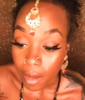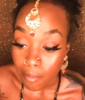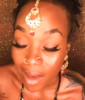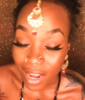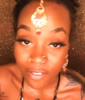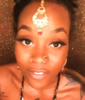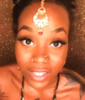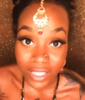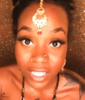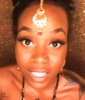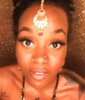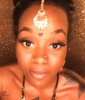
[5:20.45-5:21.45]

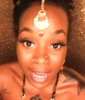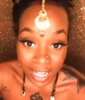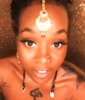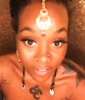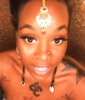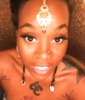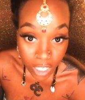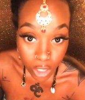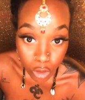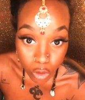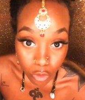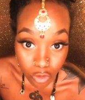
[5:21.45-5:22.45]
manifesting
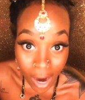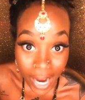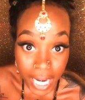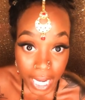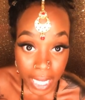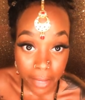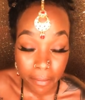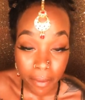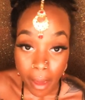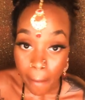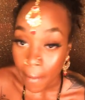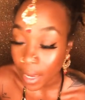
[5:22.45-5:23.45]
through writing,
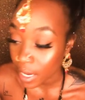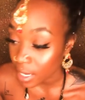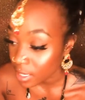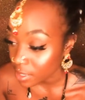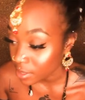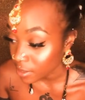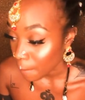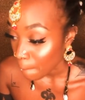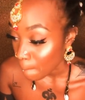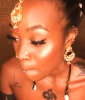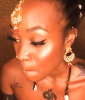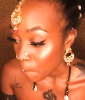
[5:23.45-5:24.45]
because
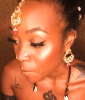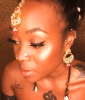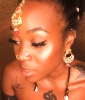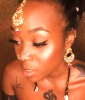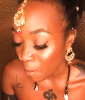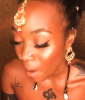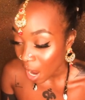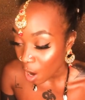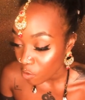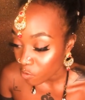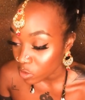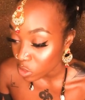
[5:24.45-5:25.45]
this is a
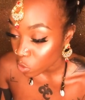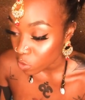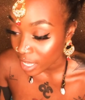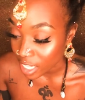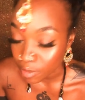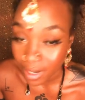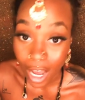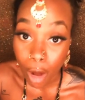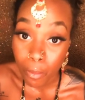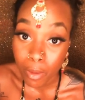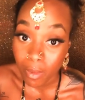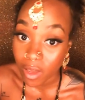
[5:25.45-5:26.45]
powerful tool that's been
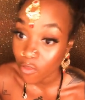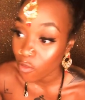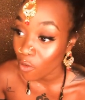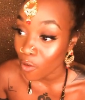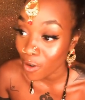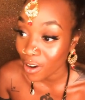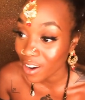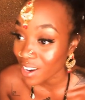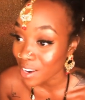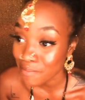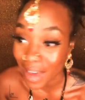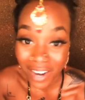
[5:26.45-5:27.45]
helping me for
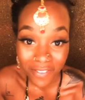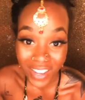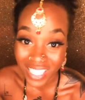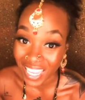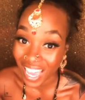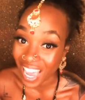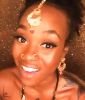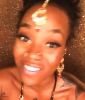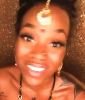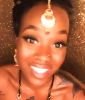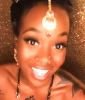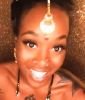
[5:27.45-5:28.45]
manifest
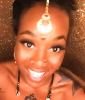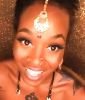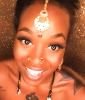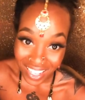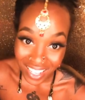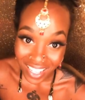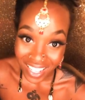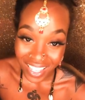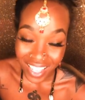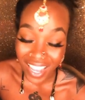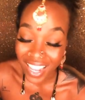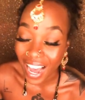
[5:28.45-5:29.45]
everything
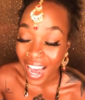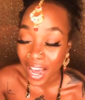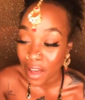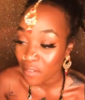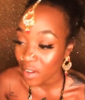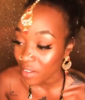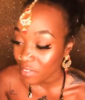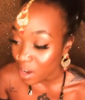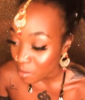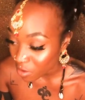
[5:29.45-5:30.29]
that I've come